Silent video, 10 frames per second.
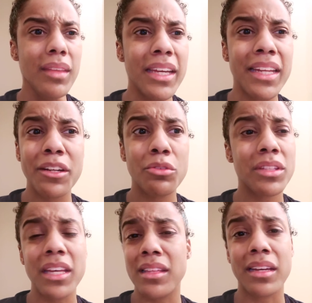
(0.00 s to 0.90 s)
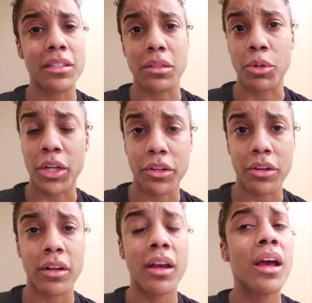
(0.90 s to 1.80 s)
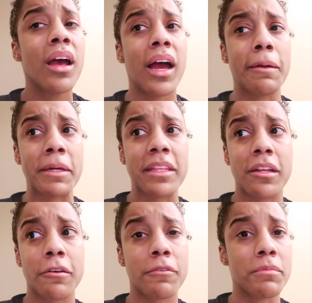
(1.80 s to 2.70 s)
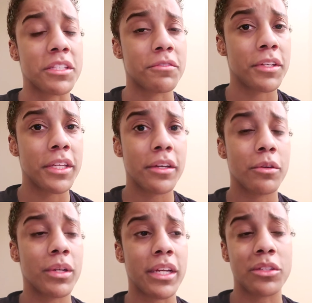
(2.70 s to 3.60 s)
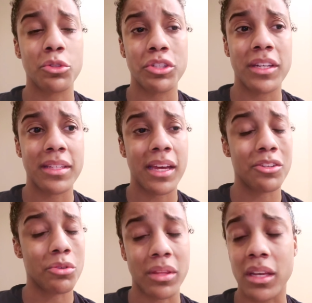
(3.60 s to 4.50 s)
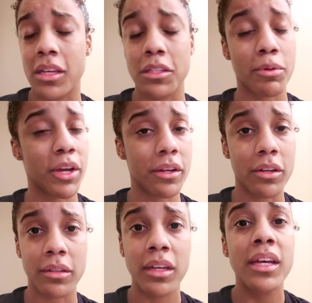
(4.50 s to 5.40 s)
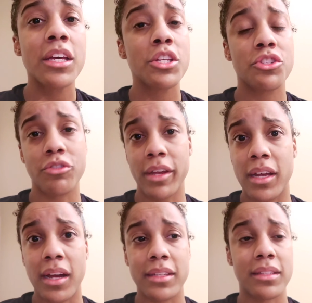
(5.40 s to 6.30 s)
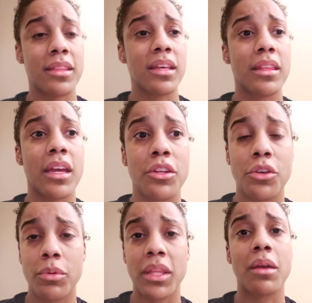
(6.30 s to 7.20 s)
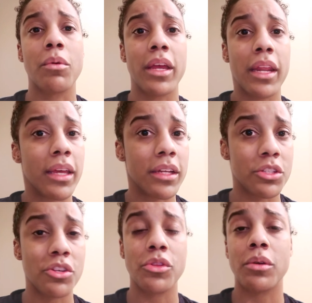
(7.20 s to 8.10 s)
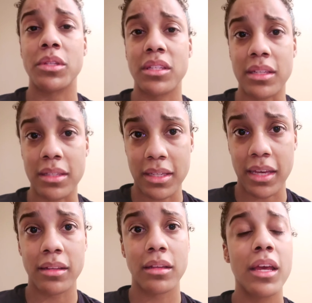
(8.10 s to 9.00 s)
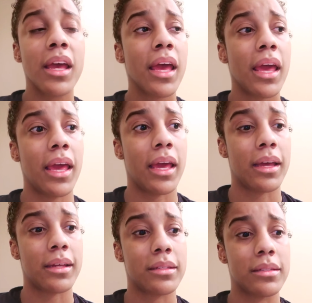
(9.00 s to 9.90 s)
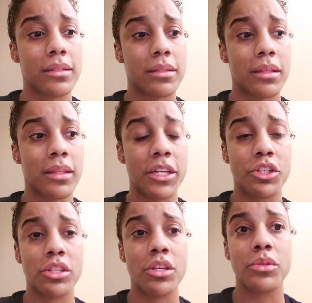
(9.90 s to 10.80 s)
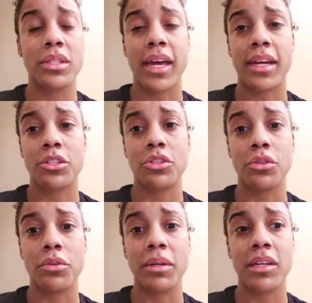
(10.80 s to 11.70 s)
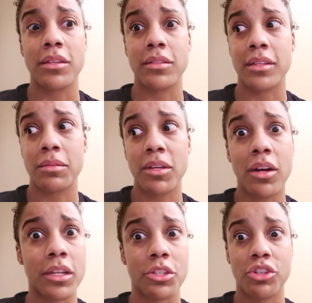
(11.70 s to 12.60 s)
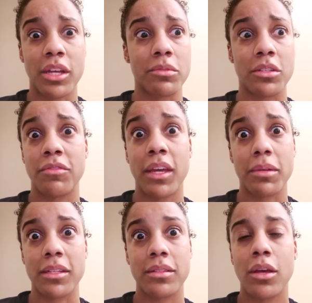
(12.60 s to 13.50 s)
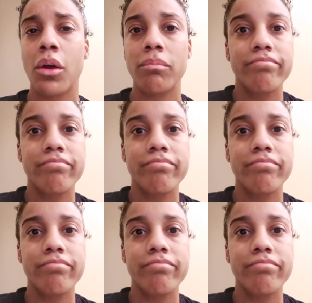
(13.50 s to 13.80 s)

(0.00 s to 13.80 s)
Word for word: And I don't think that he's a predator. I picked that up from his video when I told you guys that. don't think he's preyed on straight guys. I think they knew what they were getting into. There was consent. And they just used that to, because let's be honest, James is famous